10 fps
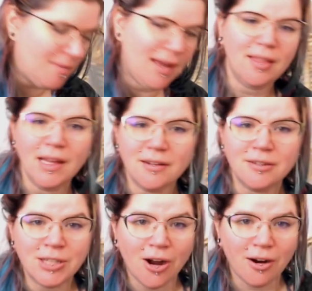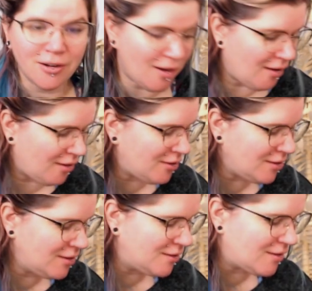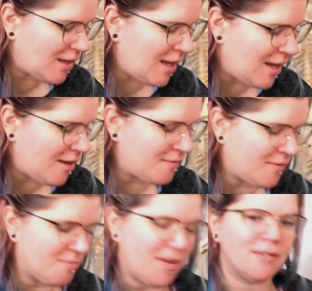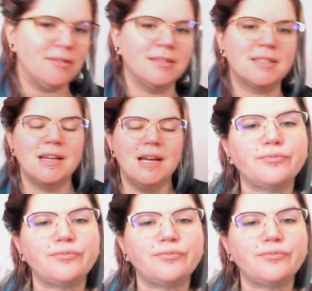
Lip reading: yarn haul from Michaels.